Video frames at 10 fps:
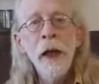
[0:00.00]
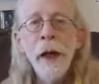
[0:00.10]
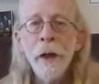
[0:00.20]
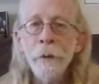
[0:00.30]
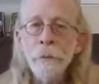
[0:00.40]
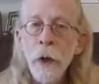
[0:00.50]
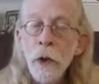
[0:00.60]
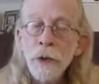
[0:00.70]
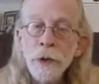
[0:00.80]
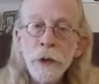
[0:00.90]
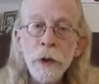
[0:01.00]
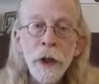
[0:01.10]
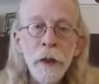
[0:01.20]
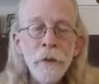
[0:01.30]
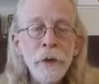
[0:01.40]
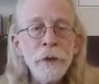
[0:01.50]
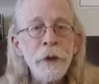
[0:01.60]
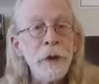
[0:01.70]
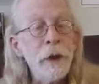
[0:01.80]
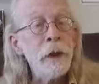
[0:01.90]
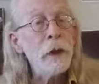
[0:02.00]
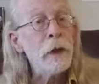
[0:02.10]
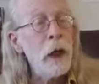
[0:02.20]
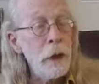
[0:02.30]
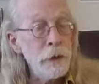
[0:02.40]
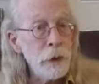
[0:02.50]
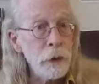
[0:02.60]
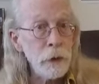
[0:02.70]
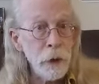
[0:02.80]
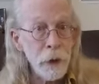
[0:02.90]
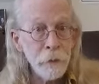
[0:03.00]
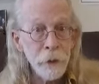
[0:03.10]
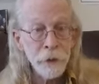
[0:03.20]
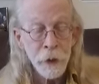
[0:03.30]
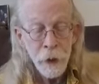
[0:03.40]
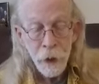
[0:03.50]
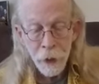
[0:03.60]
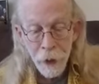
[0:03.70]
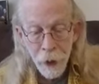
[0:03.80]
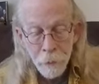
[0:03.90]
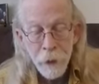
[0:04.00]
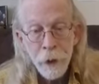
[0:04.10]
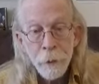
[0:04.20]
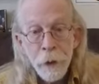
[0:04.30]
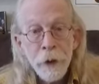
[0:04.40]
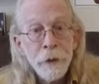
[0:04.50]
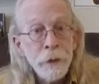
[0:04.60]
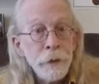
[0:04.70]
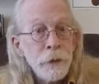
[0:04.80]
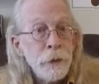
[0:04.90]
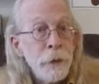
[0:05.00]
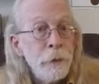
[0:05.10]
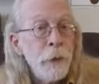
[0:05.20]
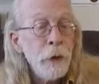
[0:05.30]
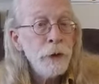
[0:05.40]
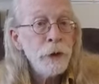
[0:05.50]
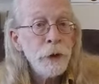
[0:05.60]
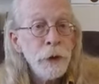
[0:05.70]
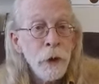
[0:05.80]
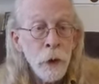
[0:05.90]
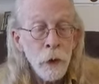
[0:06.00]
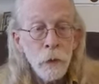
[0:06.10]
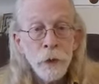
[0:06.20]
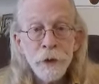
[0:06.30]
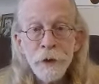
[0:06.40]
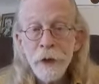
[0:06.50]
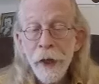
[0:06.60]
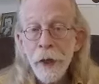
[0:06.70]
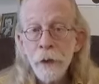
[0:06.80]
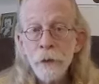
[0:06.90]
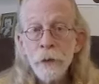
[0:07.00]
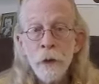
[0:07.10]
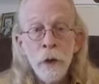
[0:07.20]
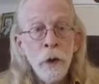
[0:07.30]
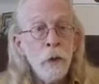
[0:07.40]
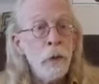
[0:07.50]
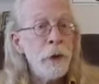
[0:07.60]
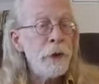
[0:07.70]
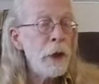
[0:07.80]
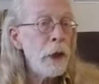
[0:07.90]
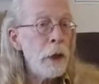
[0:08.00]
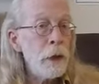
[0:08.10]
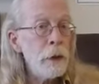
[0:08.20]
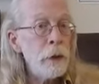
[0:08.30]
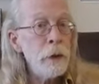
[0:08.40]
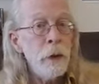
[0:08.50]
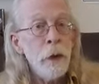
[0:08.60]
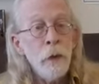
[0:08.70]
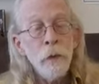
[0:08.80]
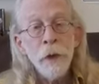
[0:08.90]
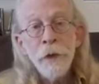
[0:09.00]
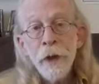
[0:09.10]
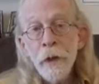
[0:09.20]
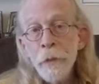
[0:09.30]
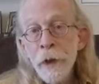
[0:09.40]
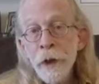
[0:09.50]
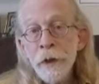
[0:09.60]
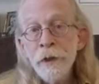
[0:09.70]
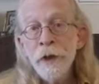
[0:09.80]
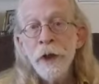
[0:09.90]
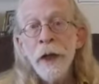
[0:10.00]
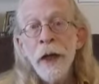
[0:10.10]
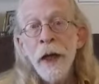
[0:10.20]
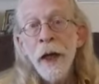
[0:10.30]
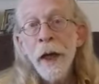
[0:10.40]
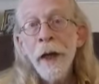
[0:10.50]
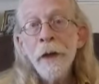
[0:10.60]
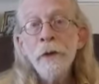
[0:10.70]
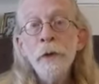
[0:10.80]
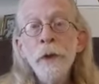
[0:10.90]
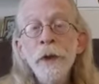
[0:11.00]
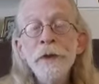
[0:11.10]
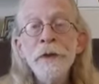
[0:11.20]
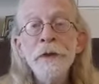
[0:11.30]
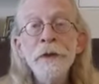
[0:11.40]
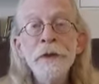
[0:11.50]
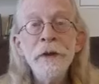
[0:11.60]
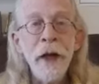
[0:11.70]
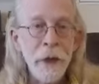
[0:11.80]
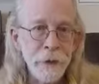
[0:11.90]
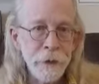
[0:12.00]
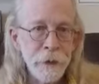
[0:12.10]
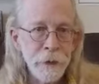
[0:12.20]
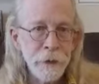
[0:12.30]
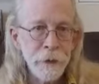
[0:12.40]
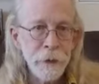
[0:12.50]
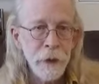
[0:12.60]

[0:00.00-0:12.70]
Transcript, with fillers: at emotional levels, at ideological levels. They manipulate us with emotion, with sound, with color, with image, and with sex.